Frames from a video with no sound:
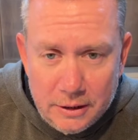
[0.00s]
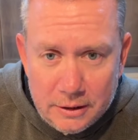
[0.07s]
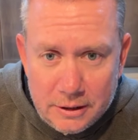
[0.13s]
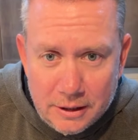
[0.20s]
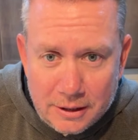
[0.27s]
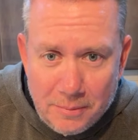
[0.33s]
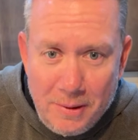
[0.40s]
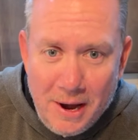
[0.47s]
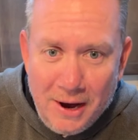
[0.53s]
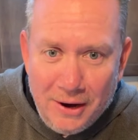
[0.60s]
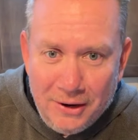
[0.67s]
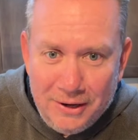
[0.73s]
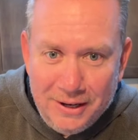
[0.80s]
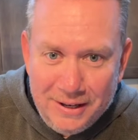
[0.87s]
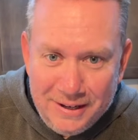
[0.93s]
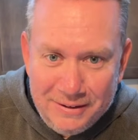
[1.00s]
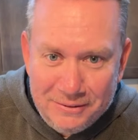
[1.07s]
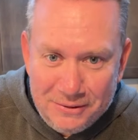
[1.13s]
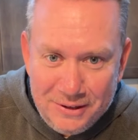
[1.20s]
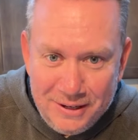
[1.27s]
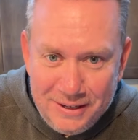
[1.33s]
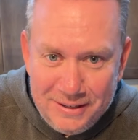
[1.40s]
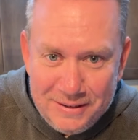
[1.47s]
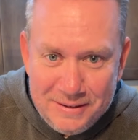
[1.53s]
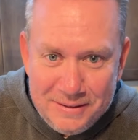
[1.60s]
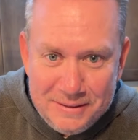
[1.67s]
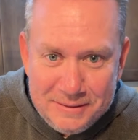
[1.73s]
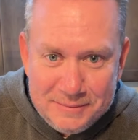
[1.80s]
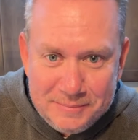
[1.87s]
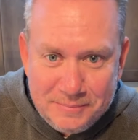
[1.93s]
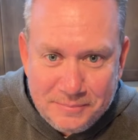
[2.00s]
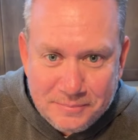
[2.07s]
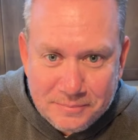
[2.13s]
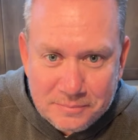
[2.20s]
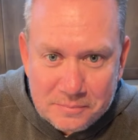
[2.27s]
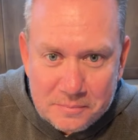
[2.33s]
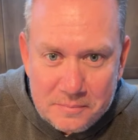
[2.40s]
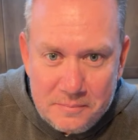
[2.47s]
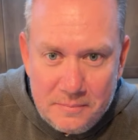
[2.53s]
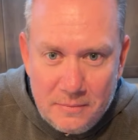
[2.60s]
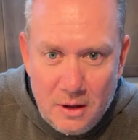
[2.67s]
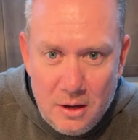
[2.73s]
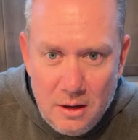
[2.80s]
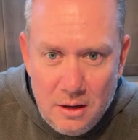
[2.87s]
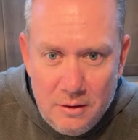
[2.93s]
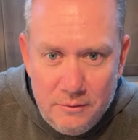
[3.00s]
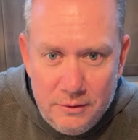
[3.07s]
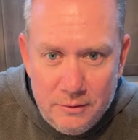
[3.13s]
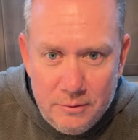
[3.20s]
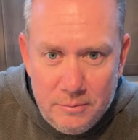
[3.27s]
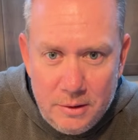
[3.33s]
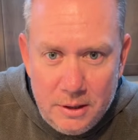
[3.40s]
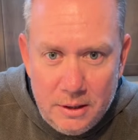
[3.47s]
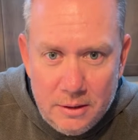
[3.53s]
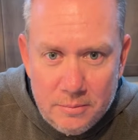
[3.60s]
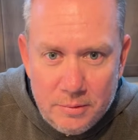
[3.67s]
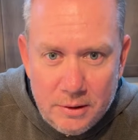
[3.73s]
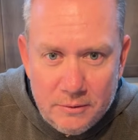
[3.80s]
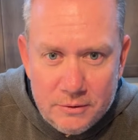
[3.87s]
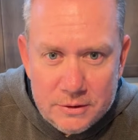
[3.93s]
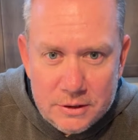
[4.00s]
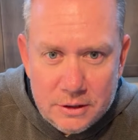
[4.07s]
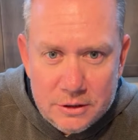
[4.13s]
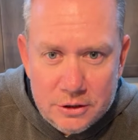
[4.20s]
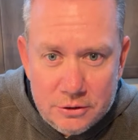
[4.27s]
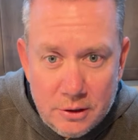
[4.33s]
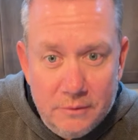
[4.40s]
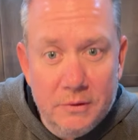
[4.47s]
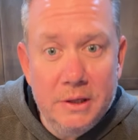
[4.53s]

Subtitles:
Kick him out, right? Have you ever made a breakfast sausage gravy?